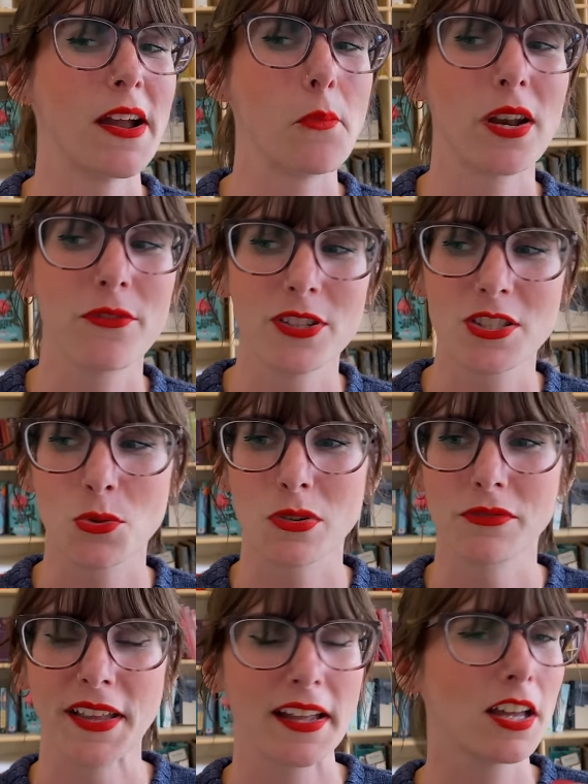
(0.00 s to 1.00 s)
What if it's sort of
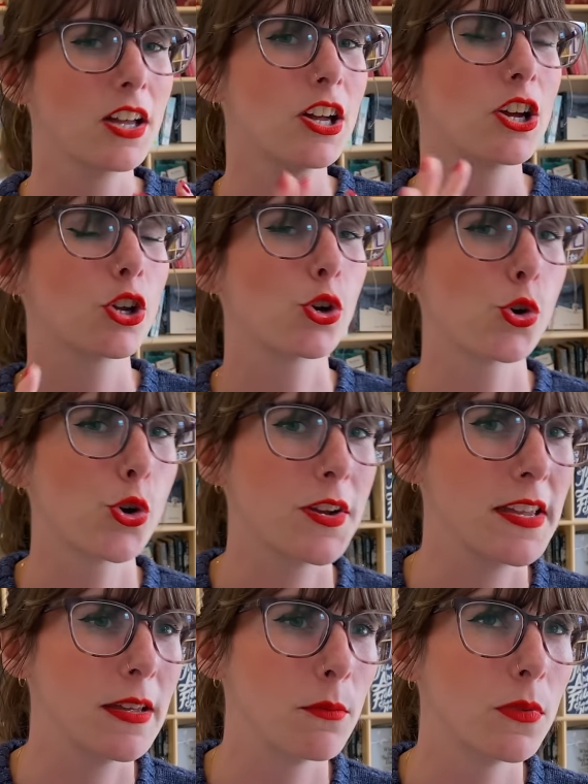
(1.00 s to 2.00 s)
like
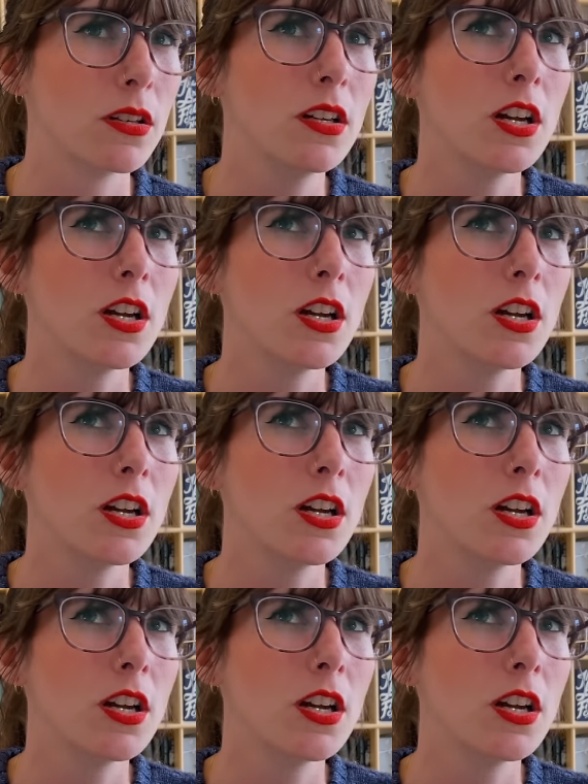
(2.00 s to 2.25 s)
cream